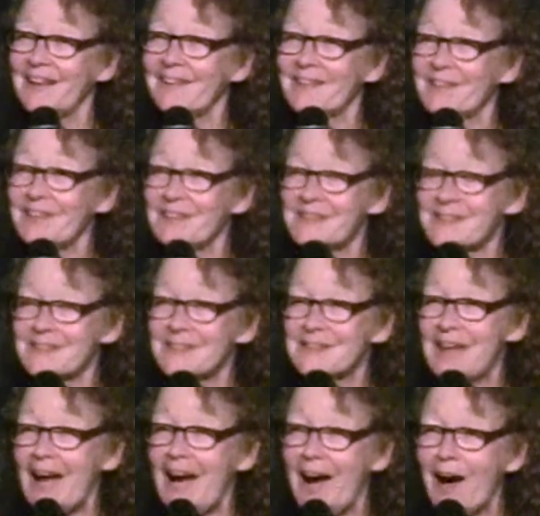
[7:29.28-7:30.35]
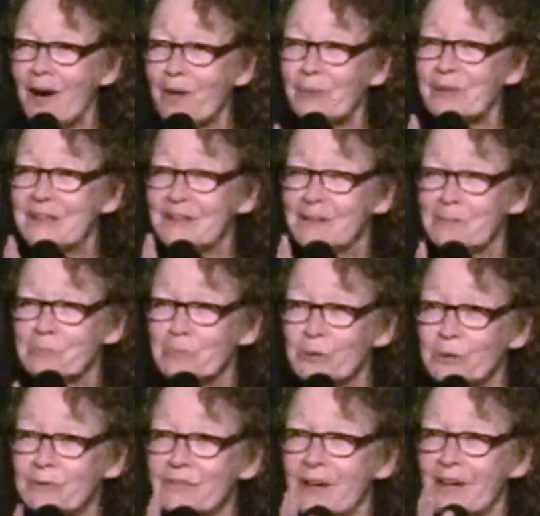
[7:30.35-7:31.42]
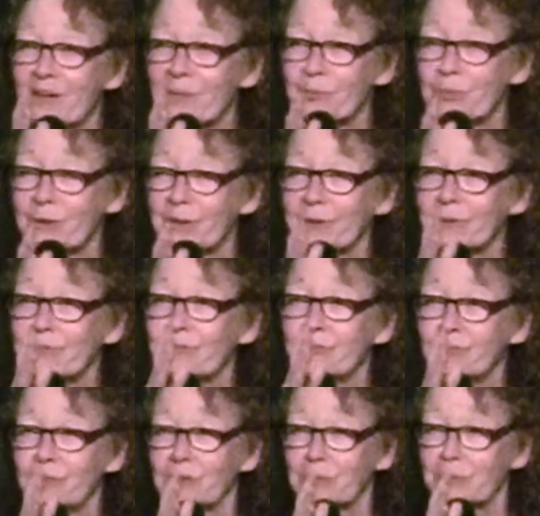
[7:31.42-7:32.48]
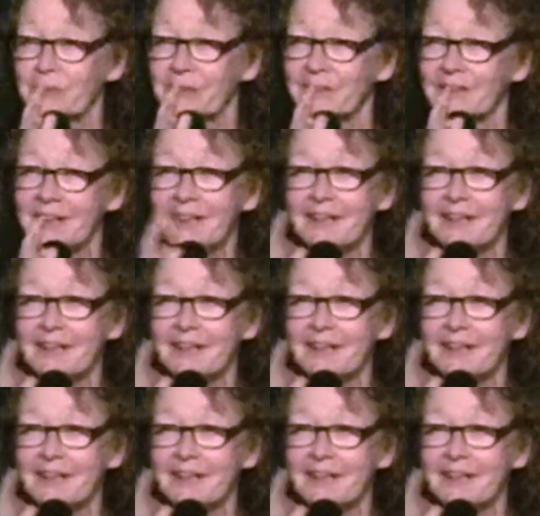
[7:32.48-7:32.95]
And this is how we can move our world forward.